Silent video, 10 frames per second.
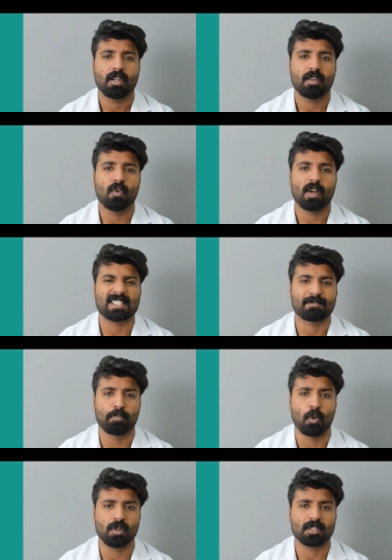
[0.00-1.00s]
you know
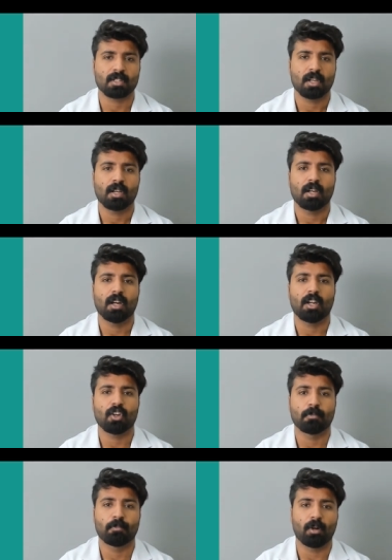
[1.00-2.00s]
expose uh,
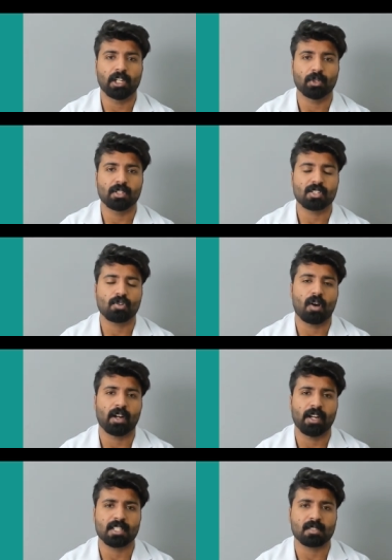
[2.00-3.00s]
your body to this
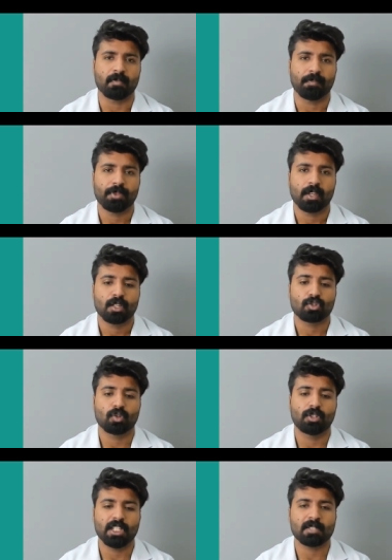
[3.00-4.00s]
organism
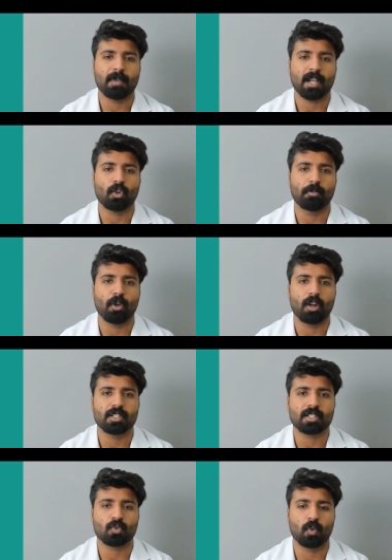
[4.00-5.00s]
so these
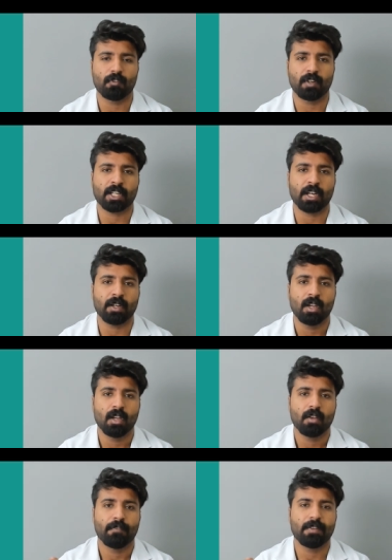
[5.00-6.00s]
microbiologists who are working
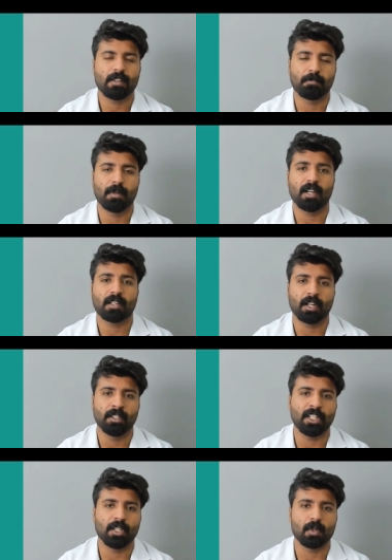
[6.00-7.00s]
with blood
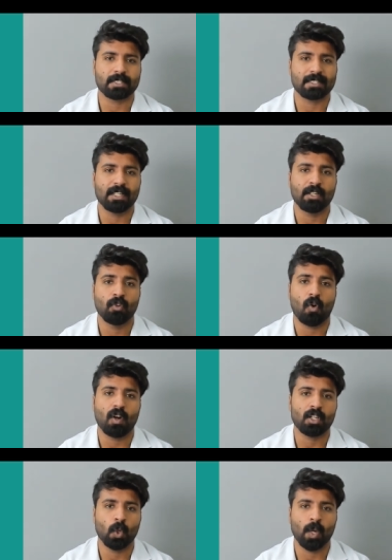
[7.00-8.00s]
continuously
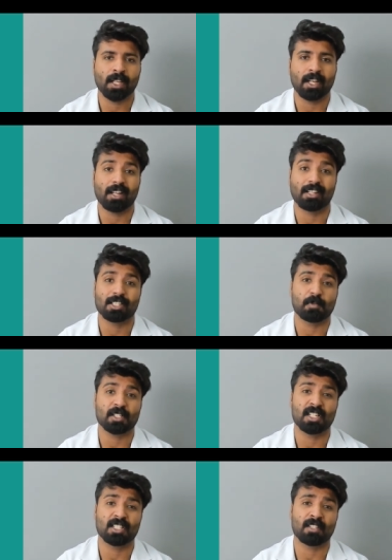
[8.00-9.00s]
not knowing that this
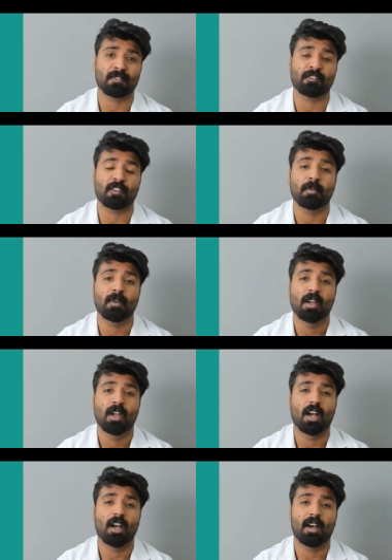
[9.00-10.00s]
person is suffering from
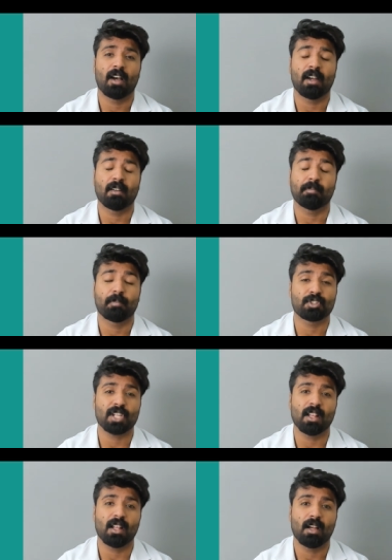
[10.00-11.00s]
uh,
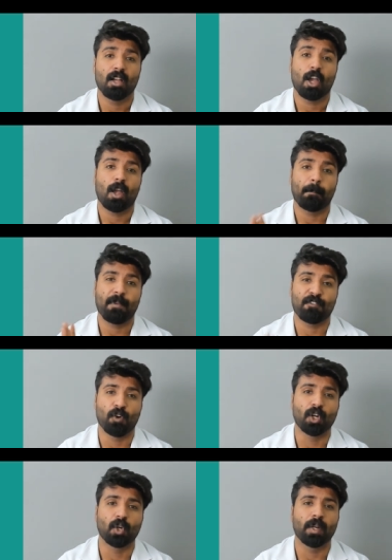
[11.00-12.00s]
brucella
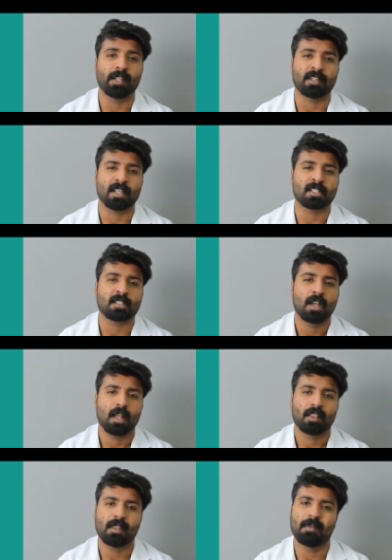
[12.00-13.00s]
before doing the test
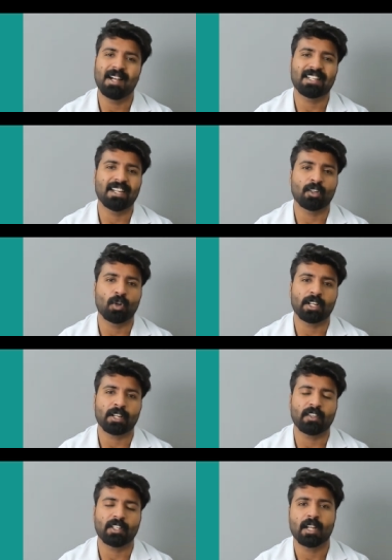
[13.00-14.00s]
they might get in
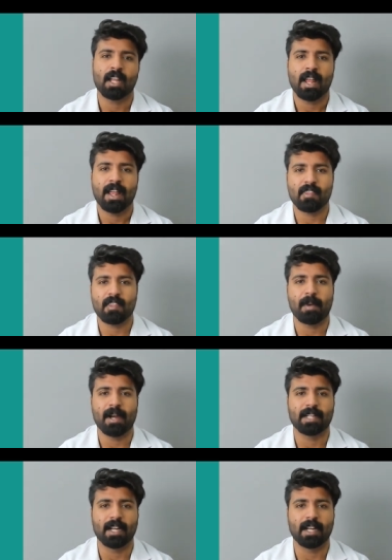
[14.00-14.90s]
contact with it and they might